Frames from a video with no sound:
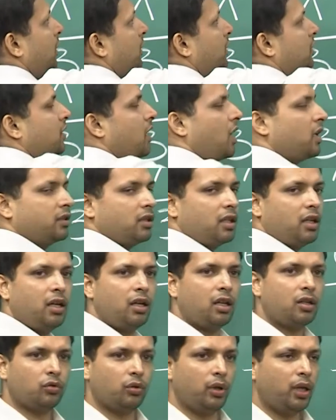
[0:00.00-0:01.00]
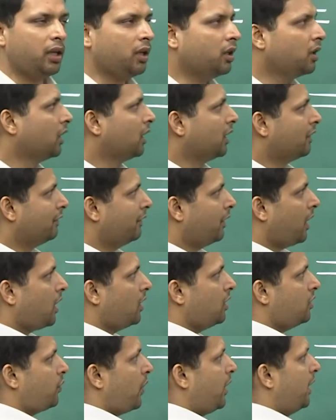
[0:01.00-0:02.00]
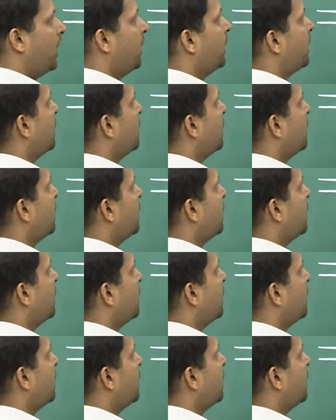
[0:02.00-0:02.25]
is larger undercooling, that is when delta